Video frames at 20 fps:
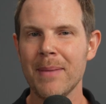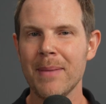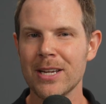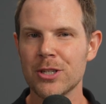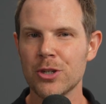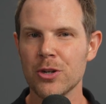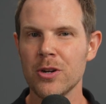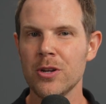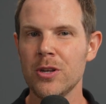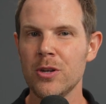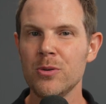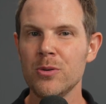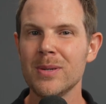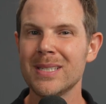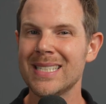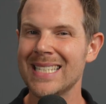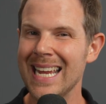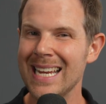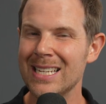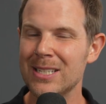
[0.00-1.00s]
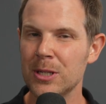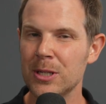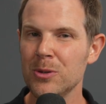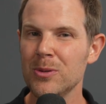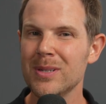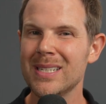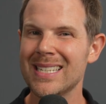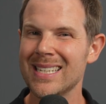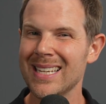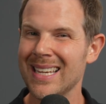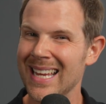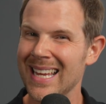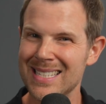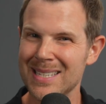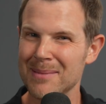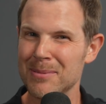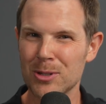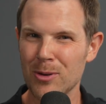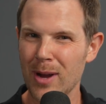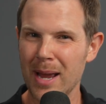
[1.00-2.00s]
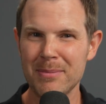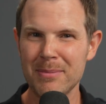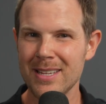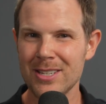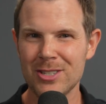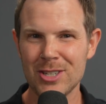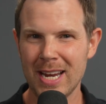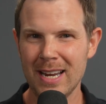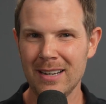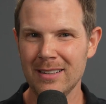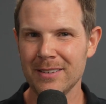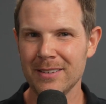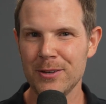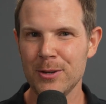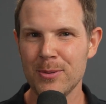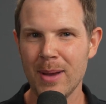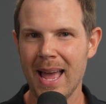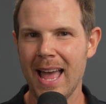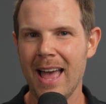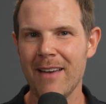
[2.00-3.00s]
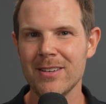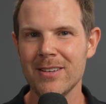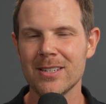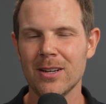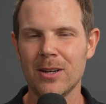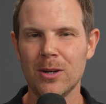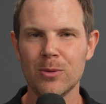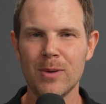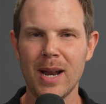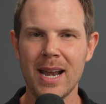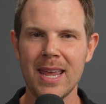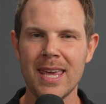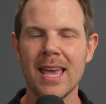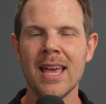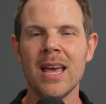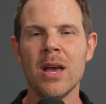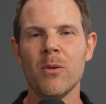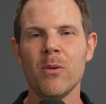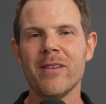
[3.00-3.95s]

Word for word: Make sure you stay tuned to get subscribed to the channel if you haven't already.